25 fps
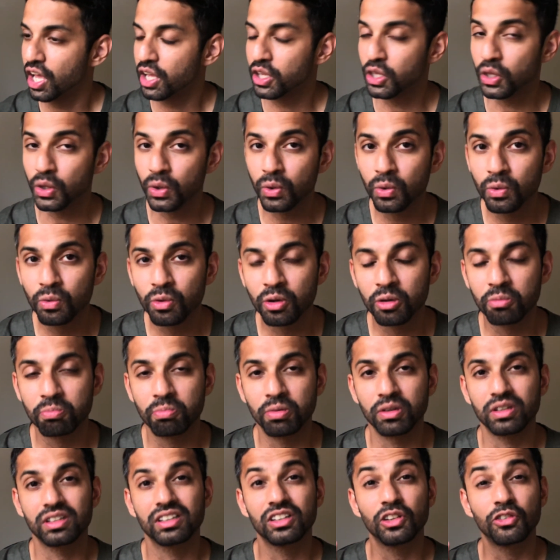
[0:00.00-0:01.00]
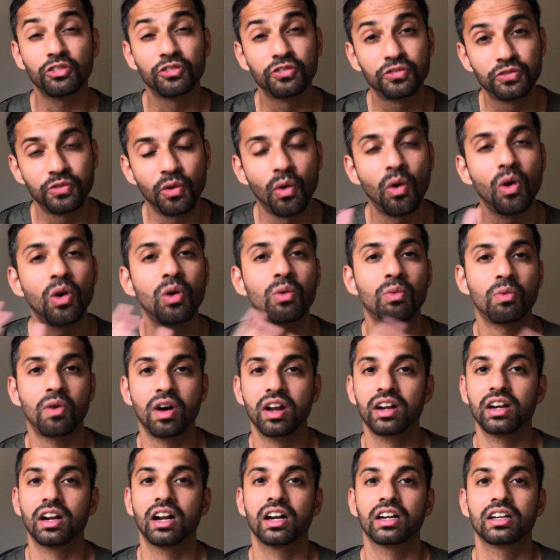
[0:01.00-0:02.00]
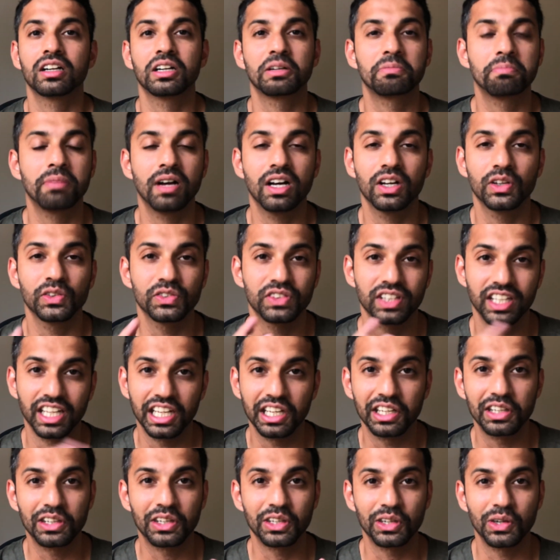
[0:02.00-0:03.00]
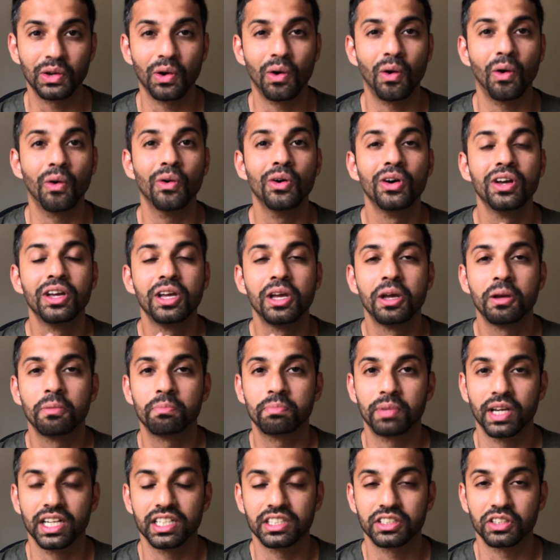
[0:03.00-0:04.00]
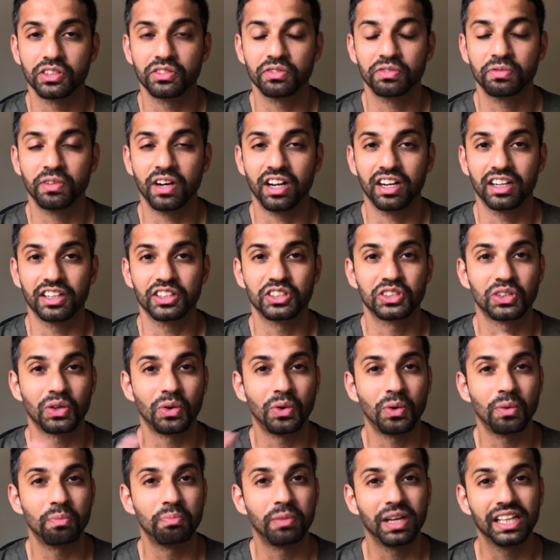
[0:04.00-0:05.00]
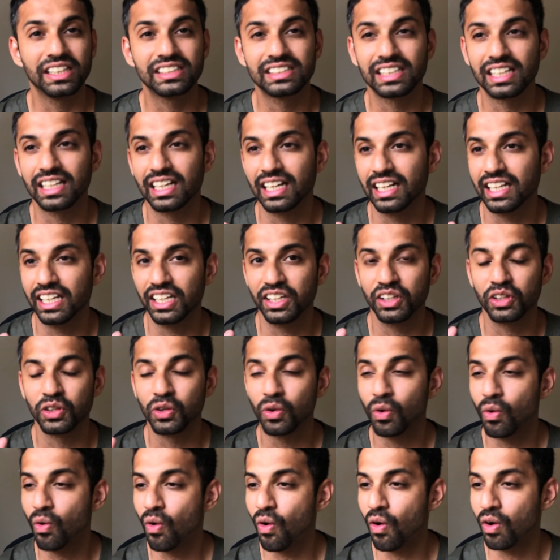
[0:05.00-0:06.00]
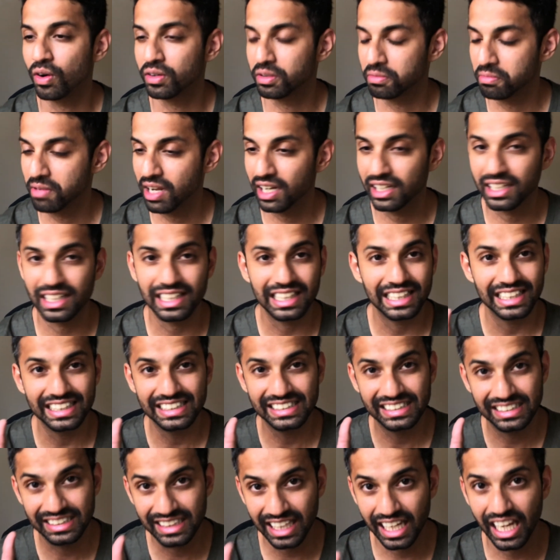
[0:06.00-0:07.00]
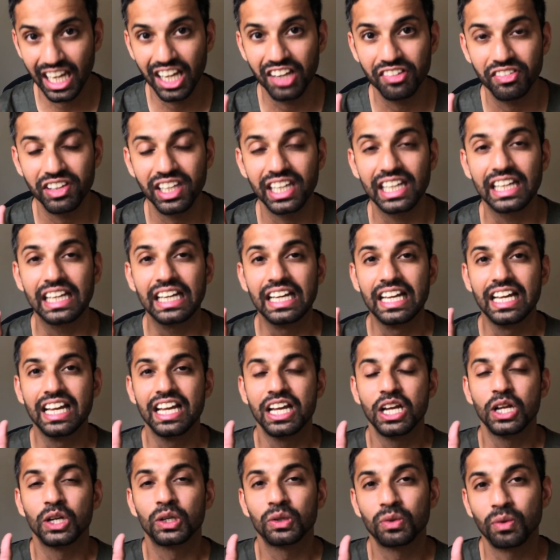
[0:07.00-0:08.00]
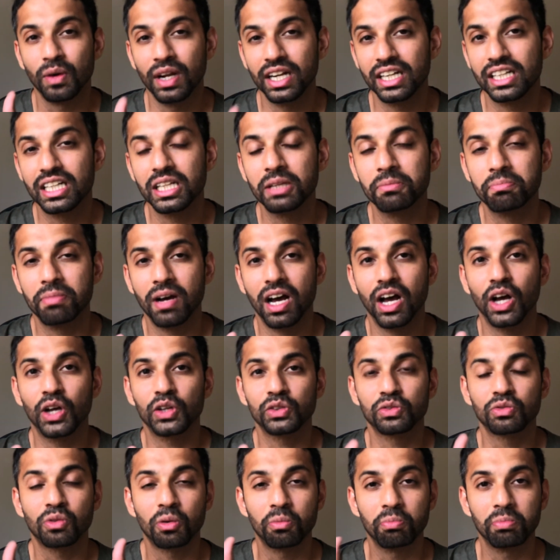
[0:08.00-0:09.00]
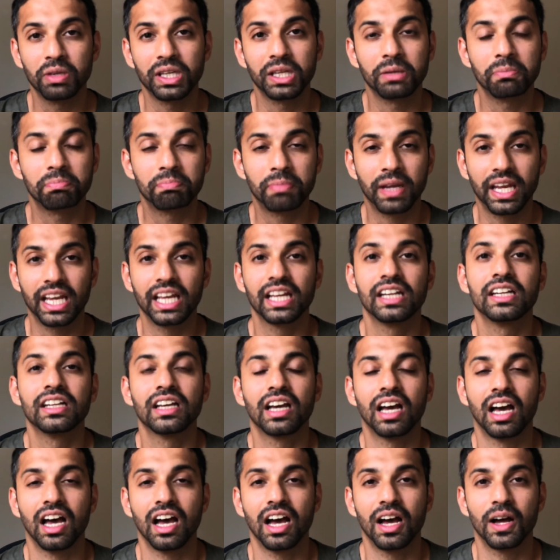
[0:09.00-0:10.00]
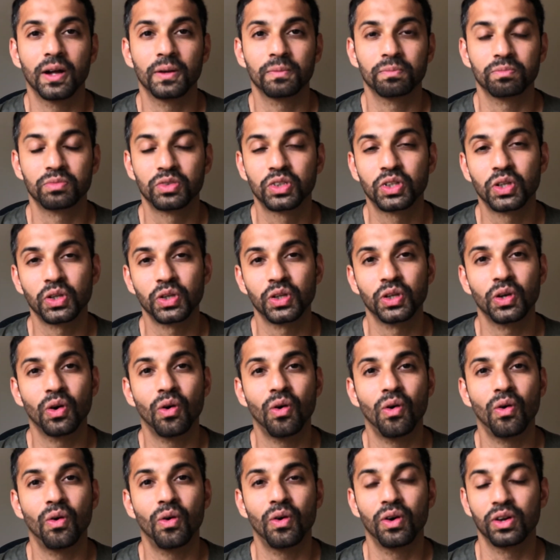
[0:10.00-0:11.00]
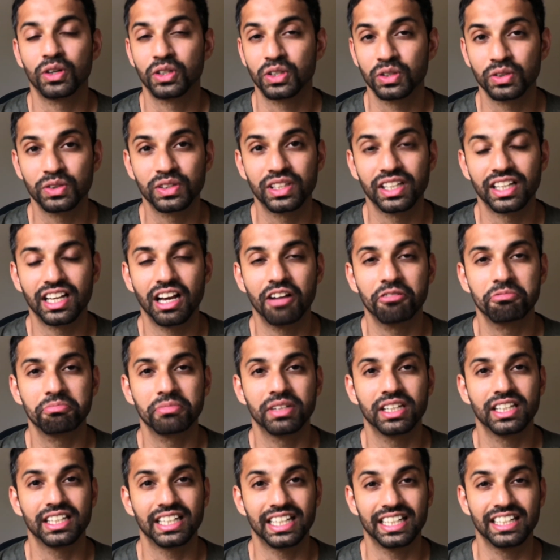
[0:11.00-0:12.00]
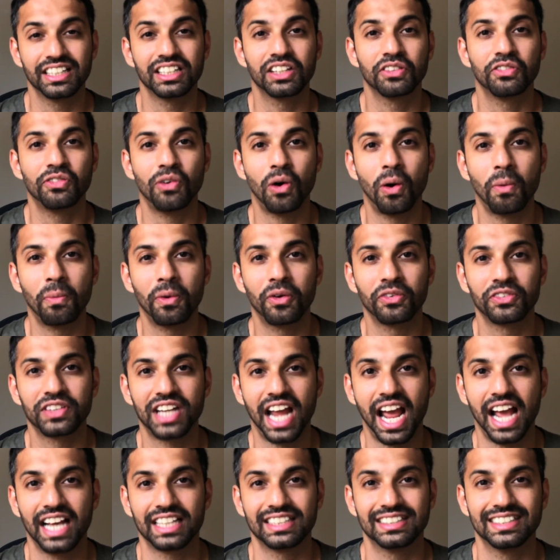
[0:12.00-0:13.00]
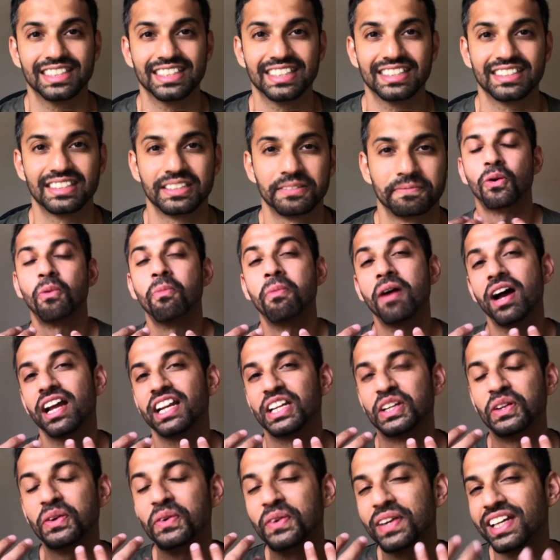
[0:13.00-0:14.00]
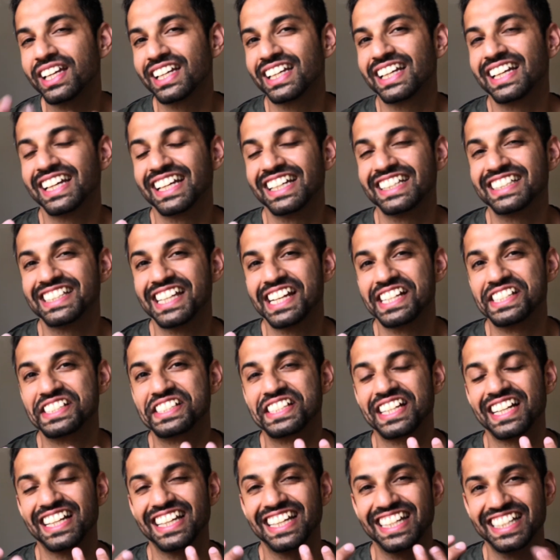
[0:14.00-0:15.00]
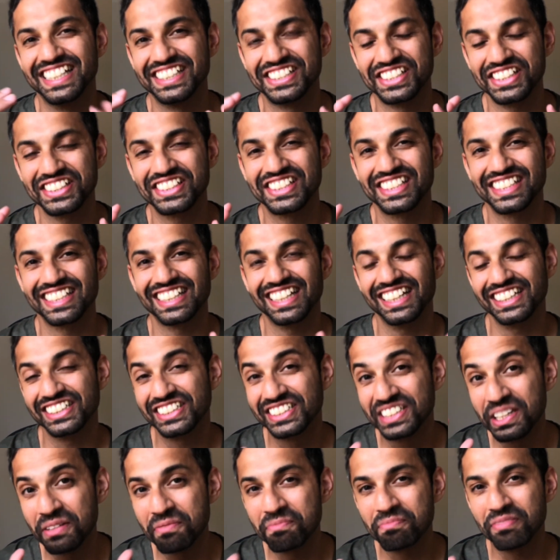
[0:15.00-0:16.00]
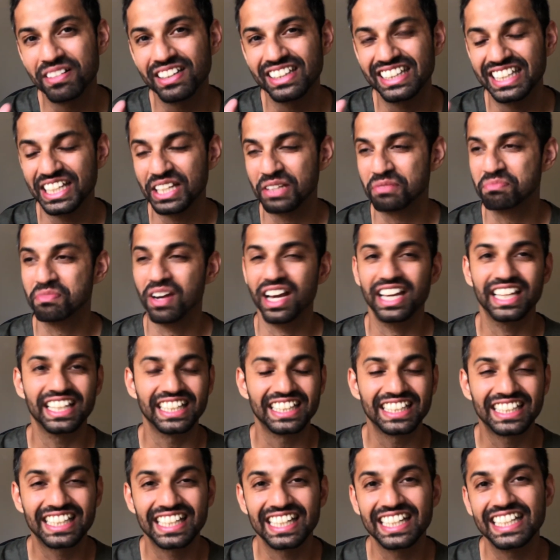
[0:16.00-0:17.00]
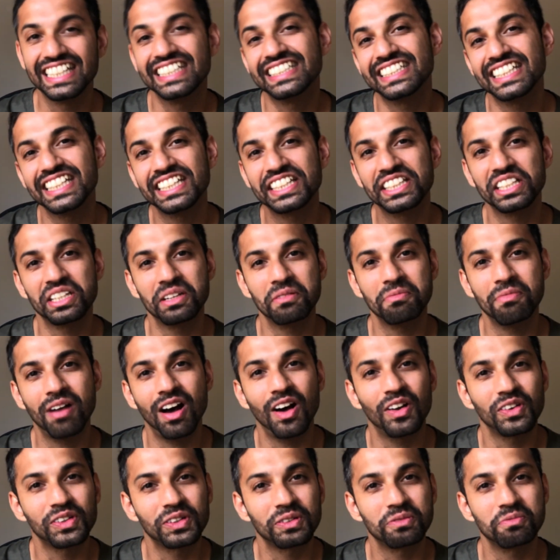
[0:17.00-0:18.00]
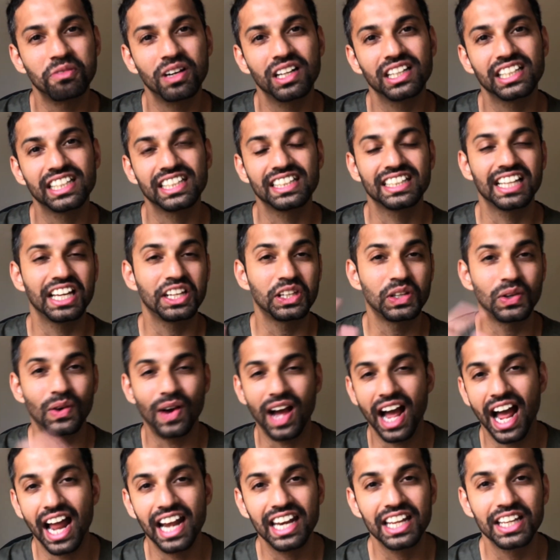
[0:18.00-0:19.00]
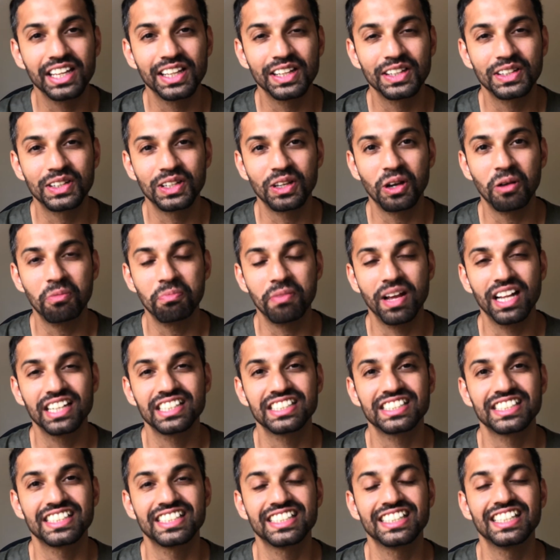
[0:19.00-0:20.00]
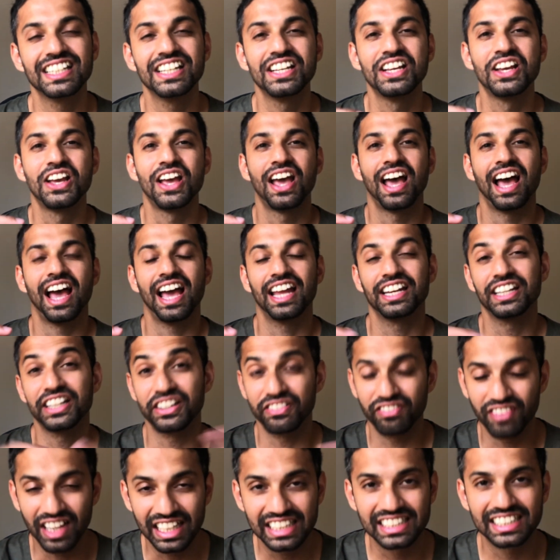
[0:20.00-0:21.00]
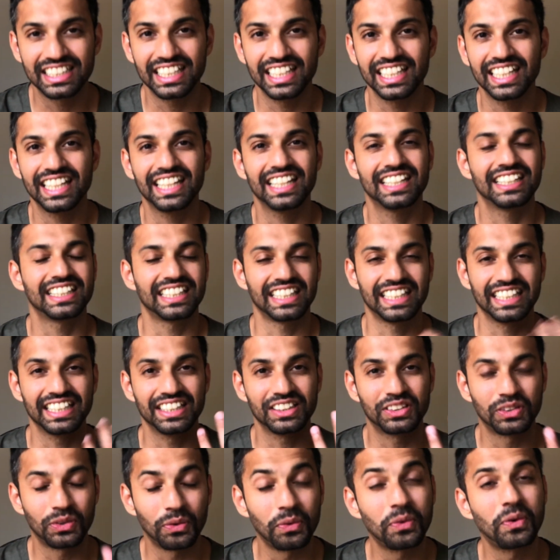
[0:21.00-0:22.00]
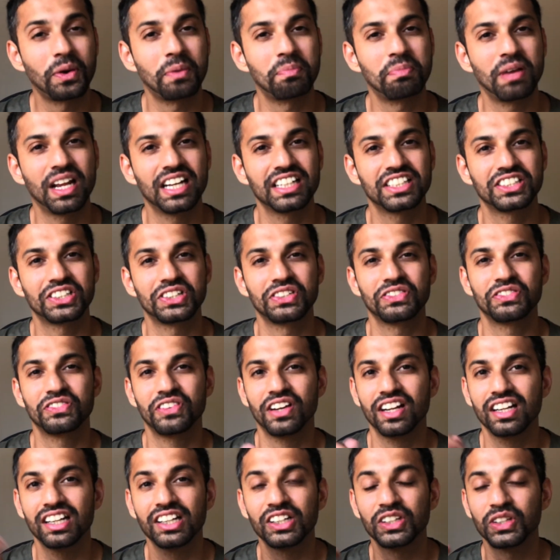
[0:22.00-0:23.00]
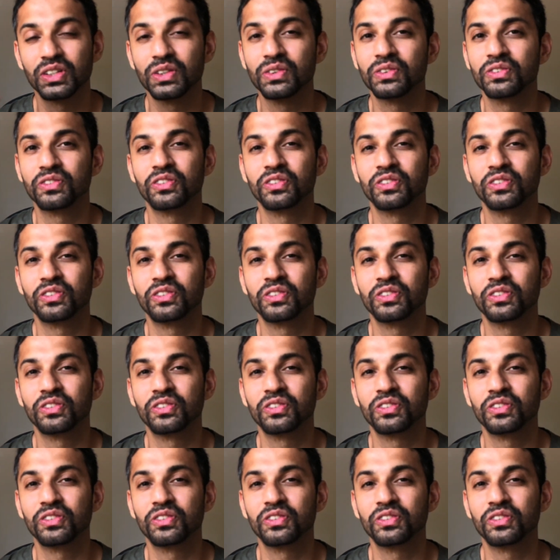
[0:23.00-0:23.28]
you would put the full £100 into your pension fund. So basically you're automatically saving £20 from being paid to the government in the form of taxes. So by doing essentially just a simple thing, by increasing the amount of money that you're adding into your pension and investing it in through a pension fund, you've